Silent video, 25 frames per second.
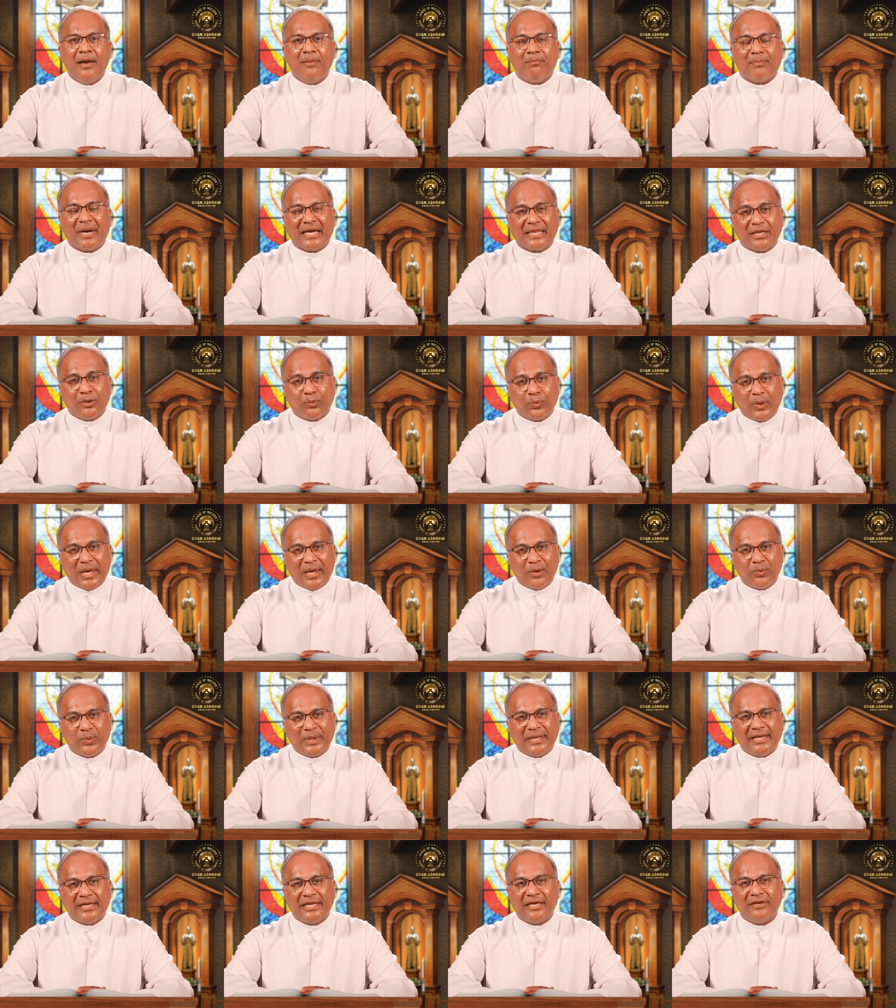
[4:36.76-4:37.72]
By the way
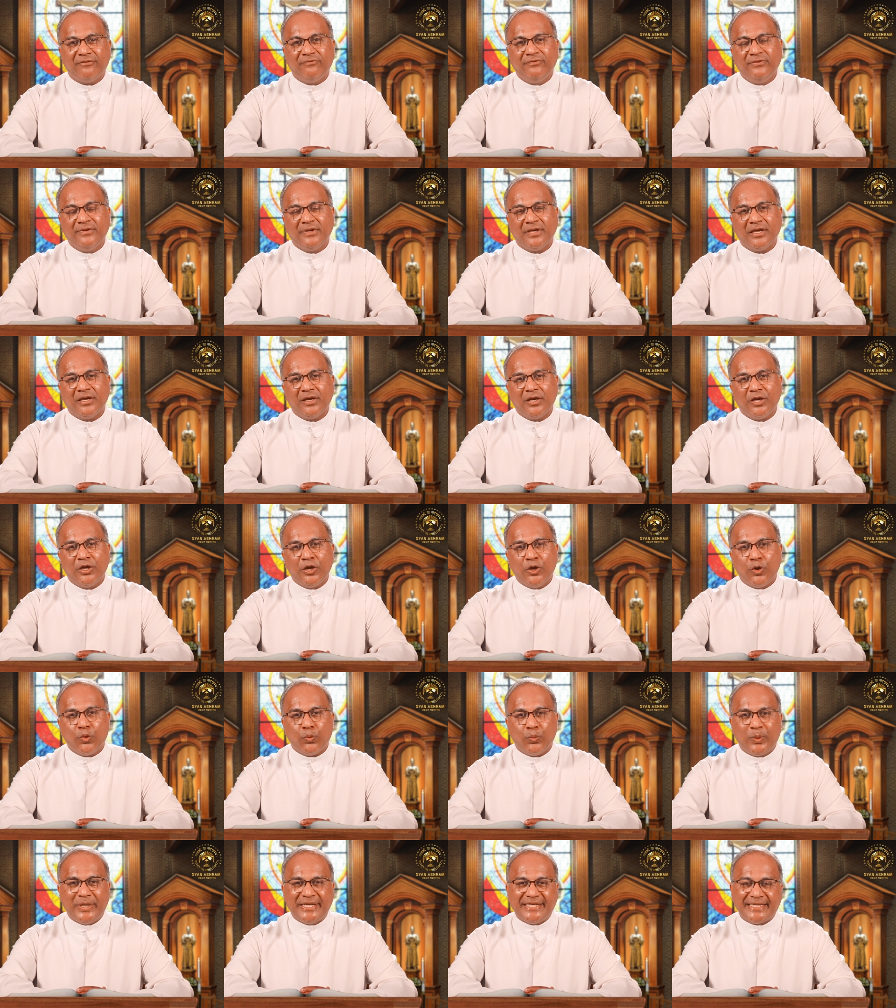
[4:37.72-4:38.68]
we live,
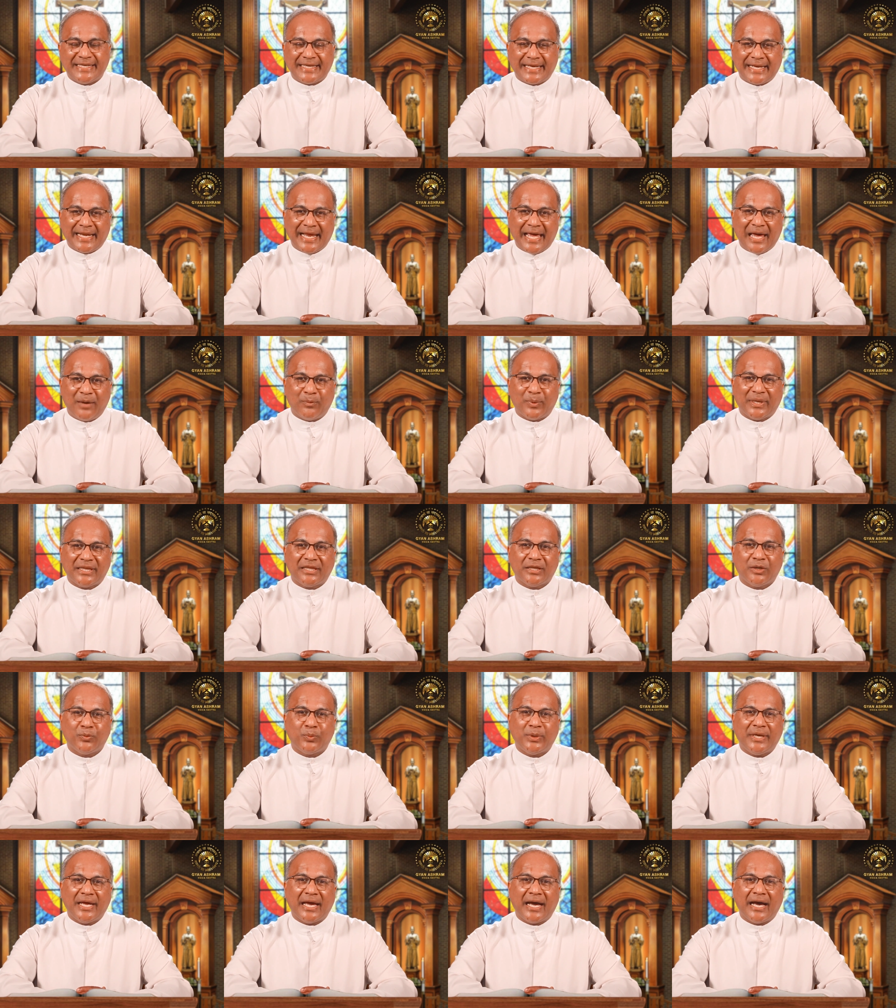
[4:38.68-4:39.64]
we declare whether
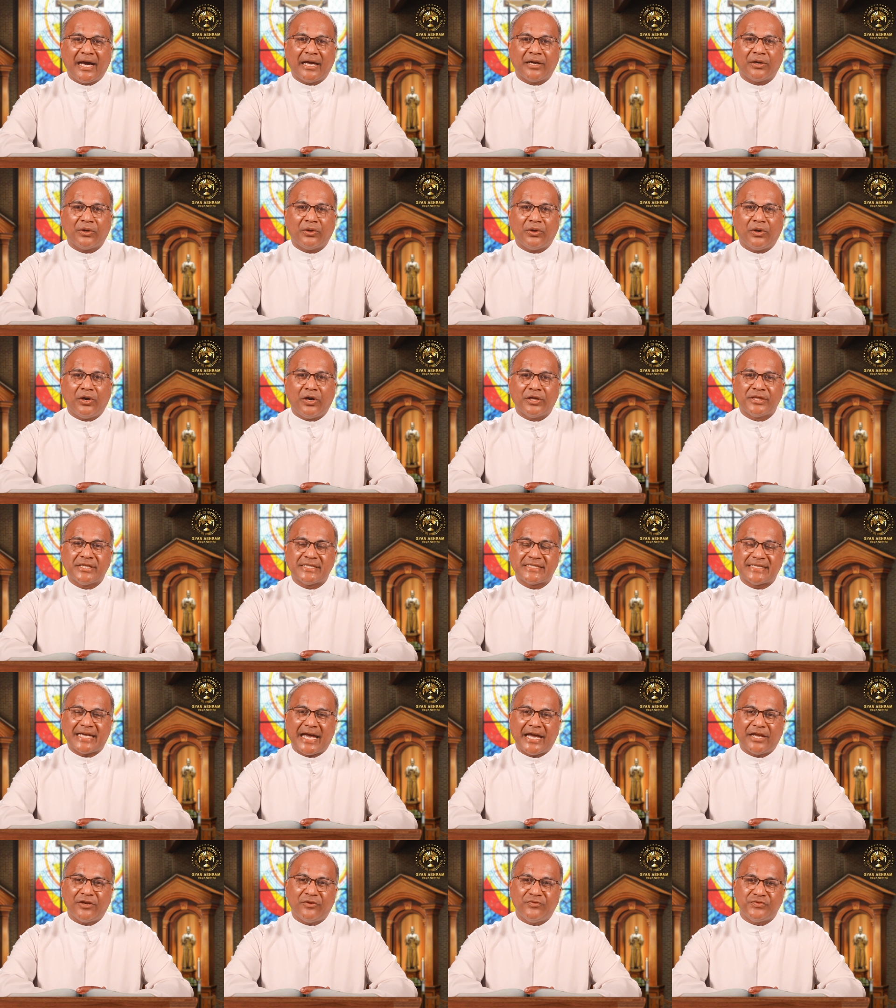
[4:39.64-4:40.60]
we are on the
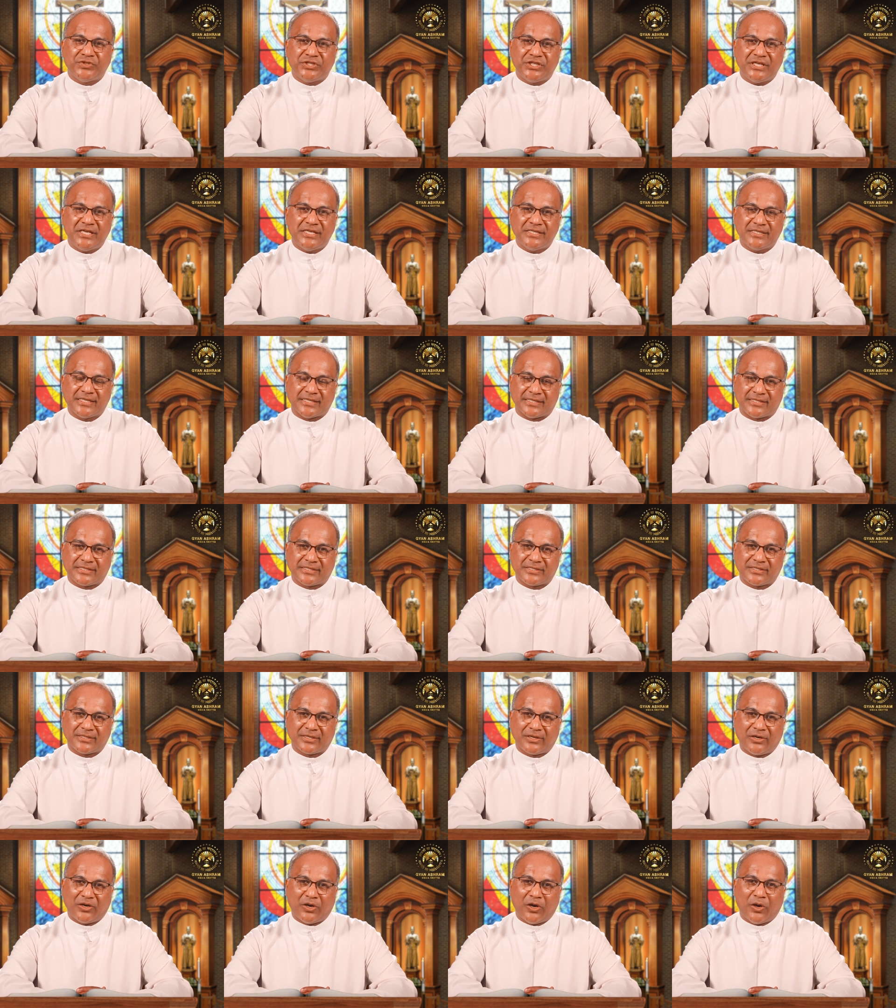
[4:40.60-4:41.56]
side of Jesus
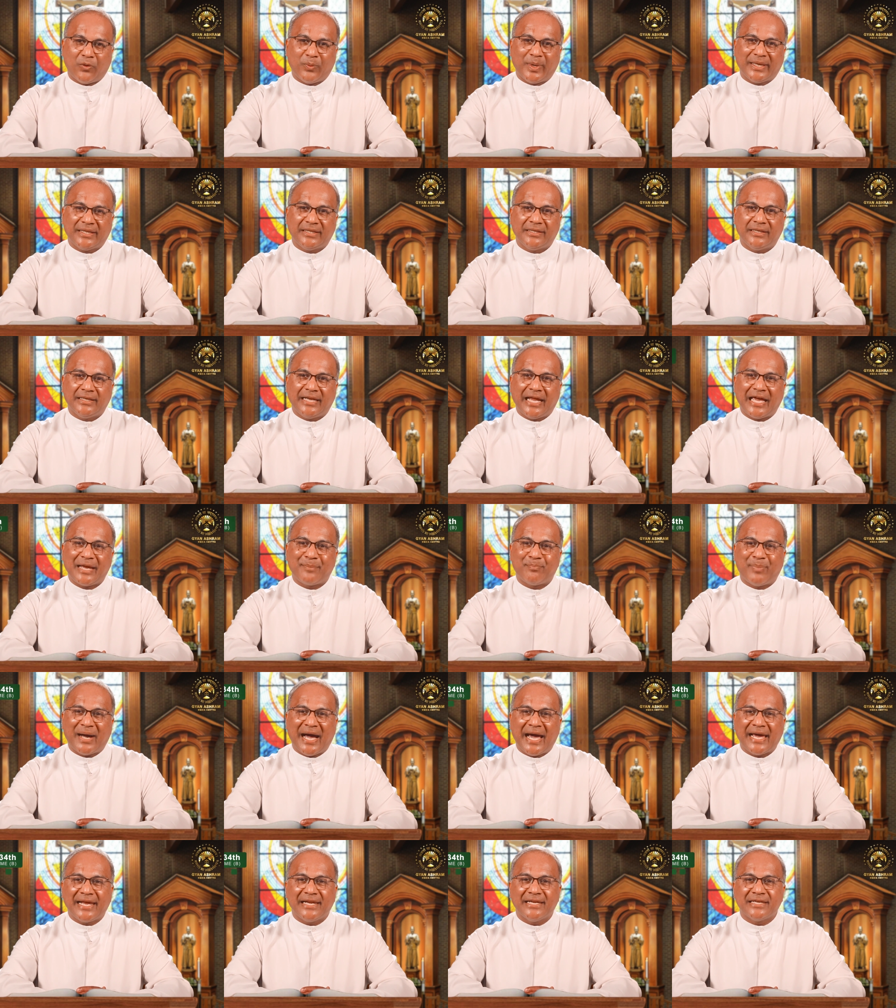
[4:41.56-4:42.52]
or whether, like
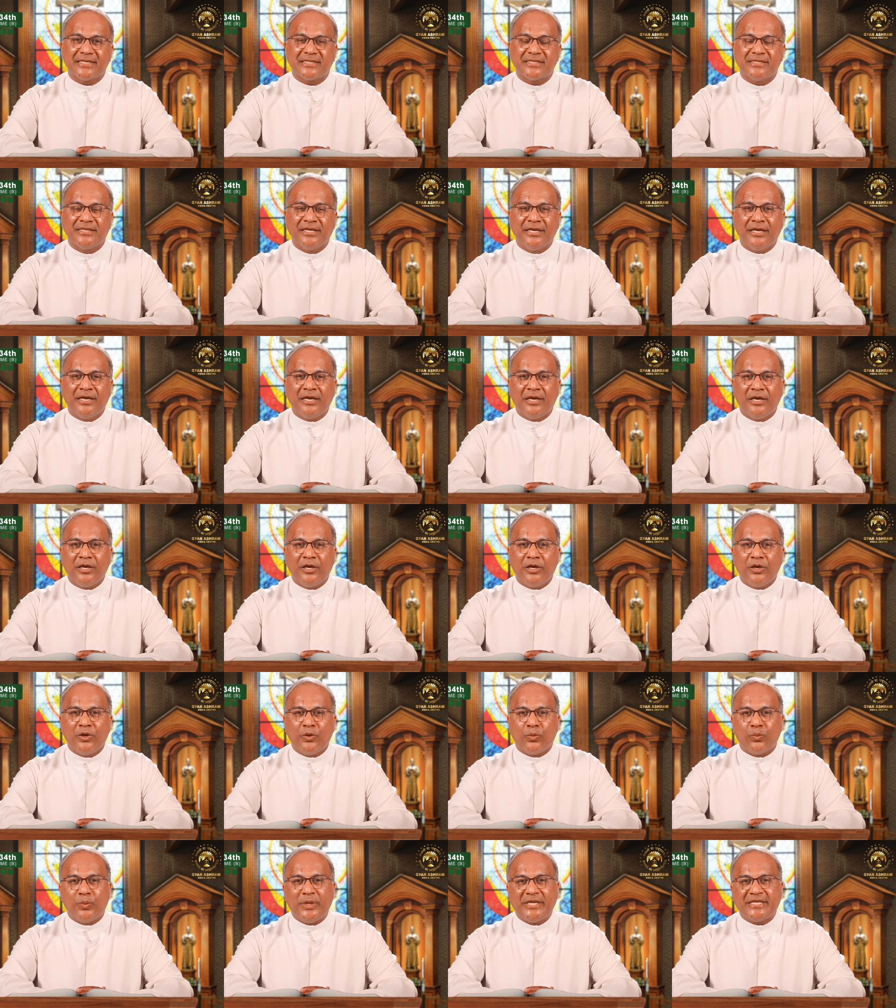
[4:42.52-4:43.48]
Pilate,
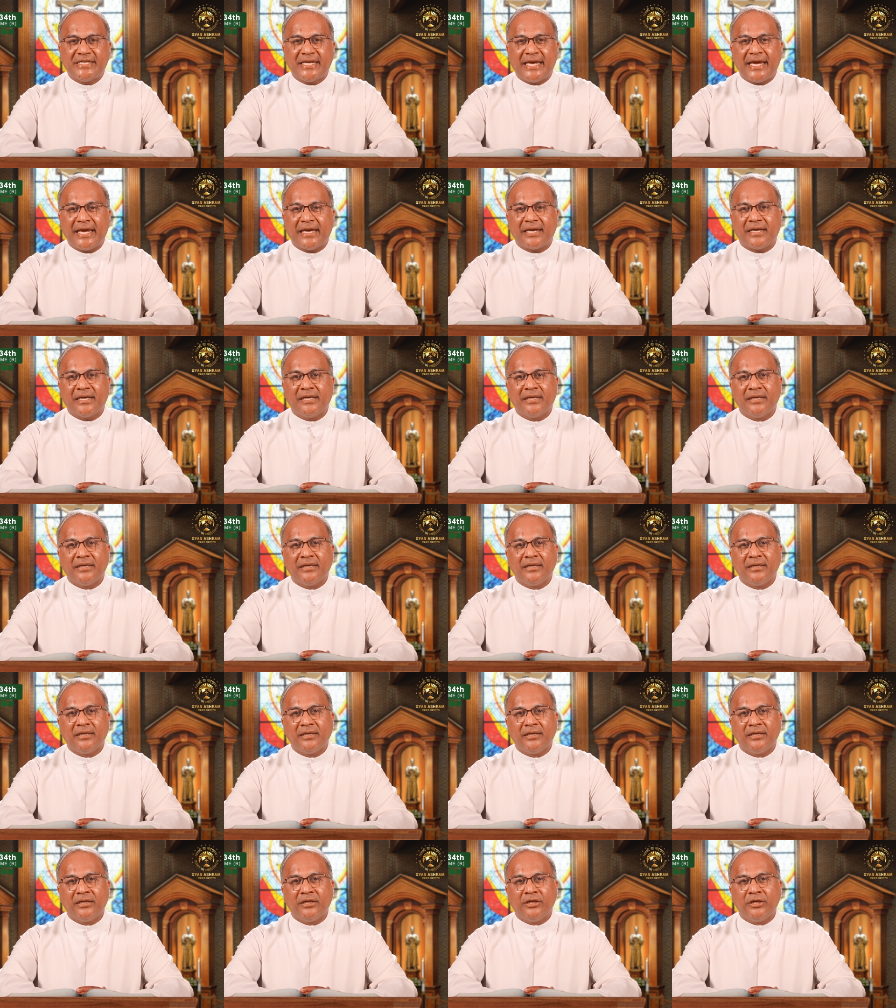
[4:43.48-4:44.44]
we take
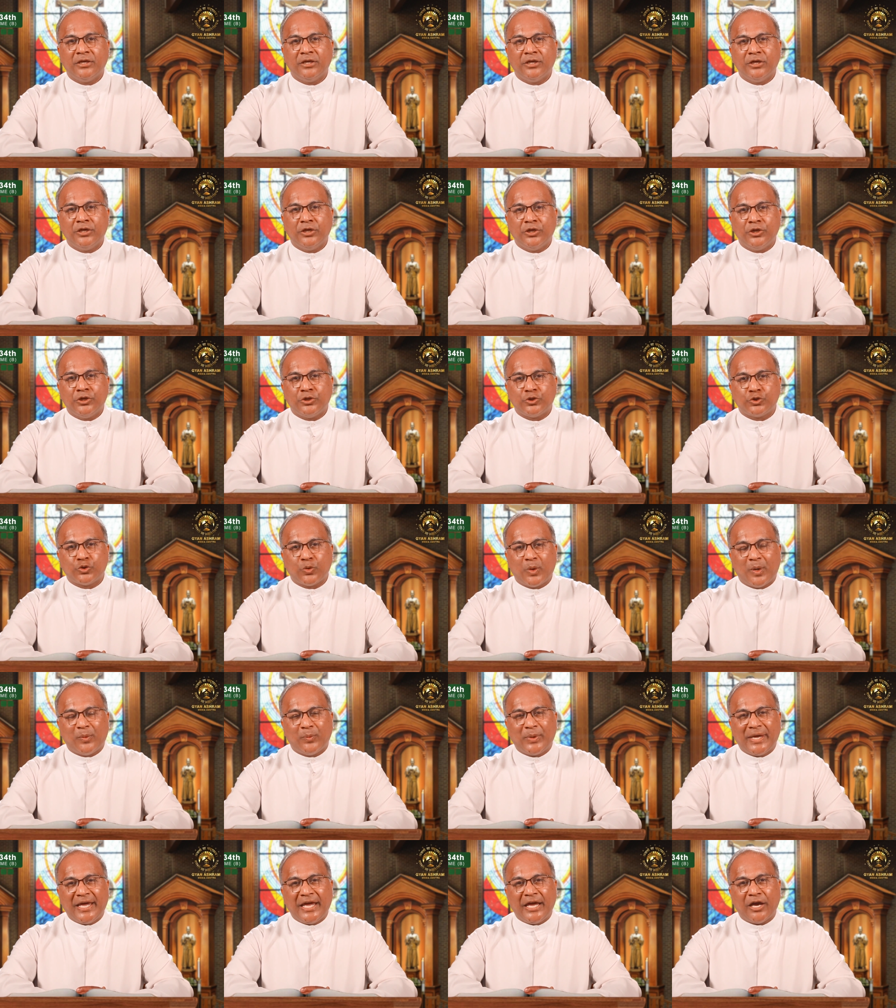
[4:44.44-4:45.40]
to a
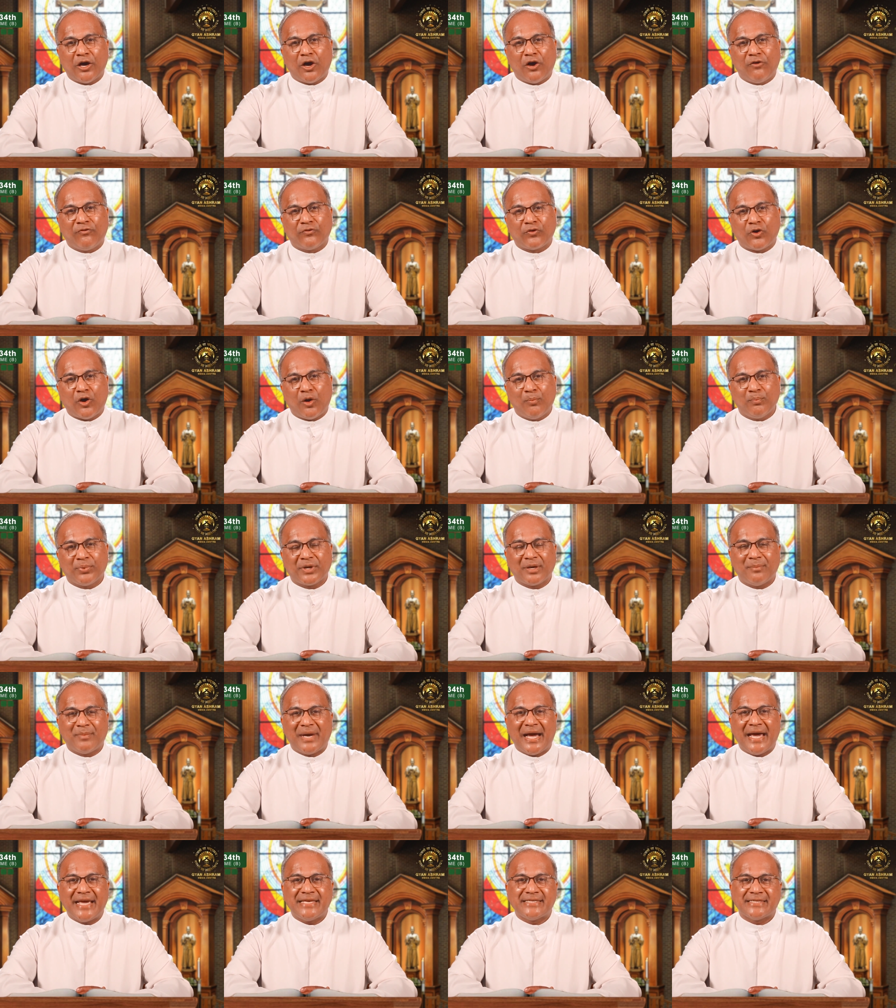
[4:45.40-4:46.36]
way of
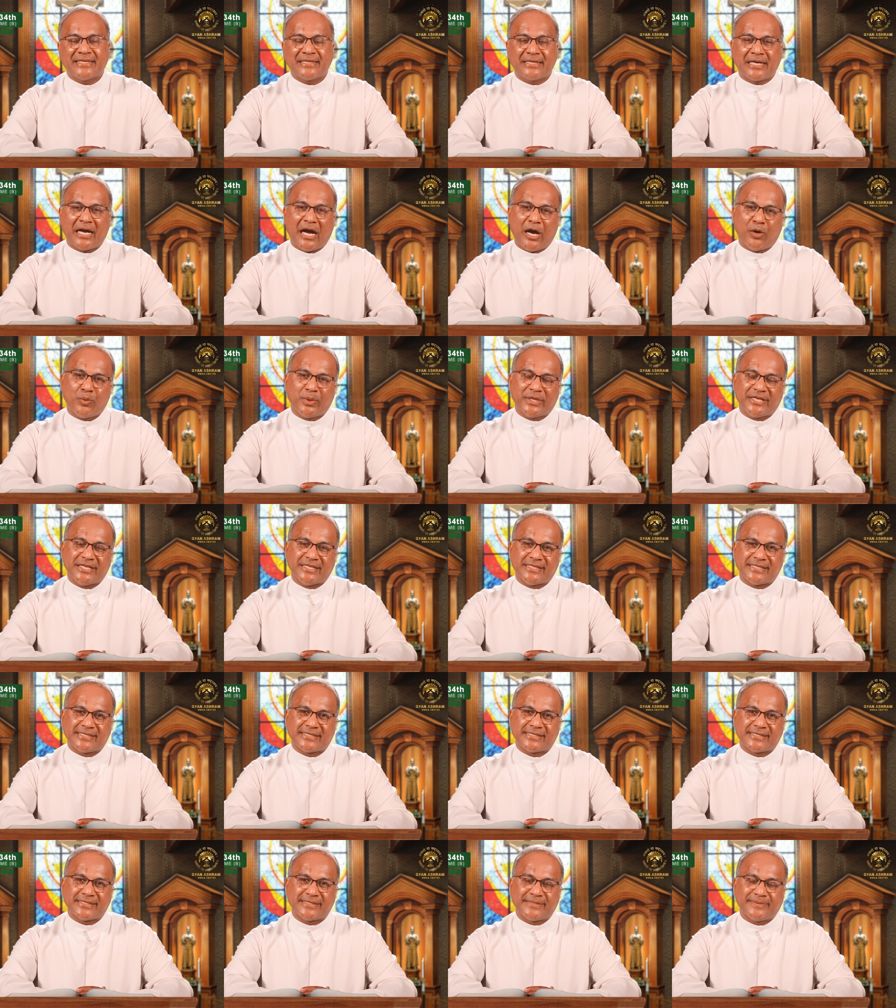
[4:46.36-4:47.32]
compromise and
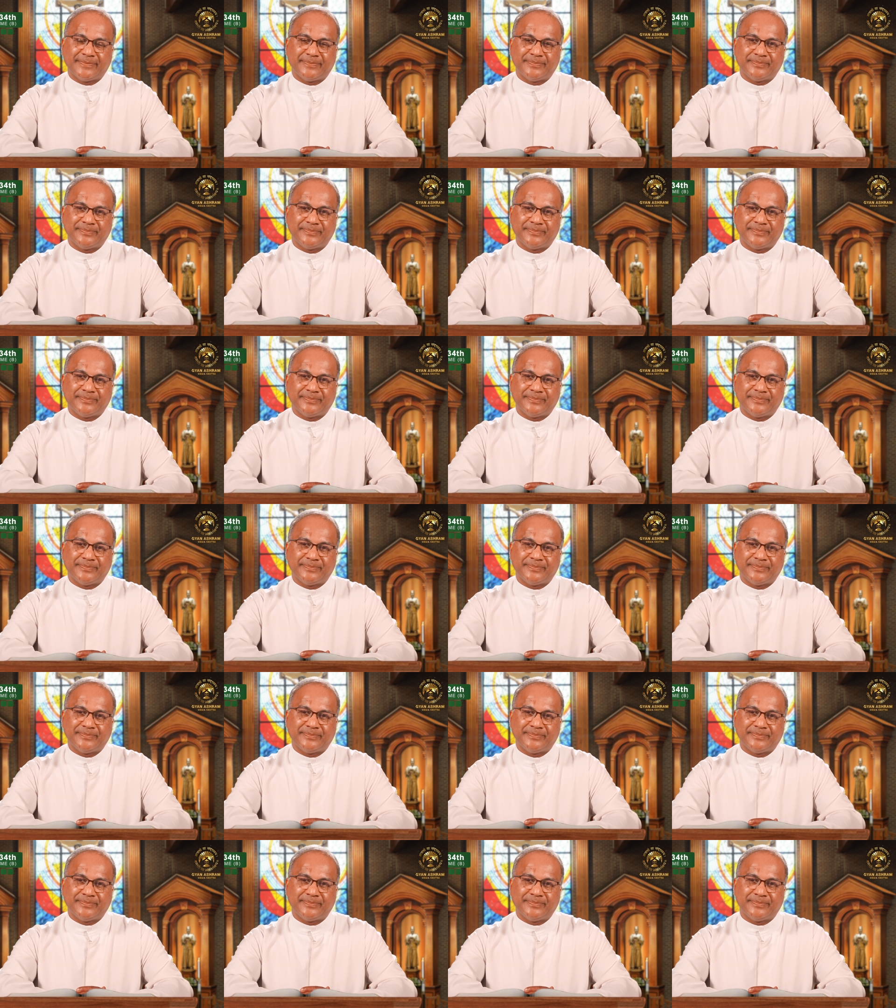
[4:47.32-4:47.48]
cowardice.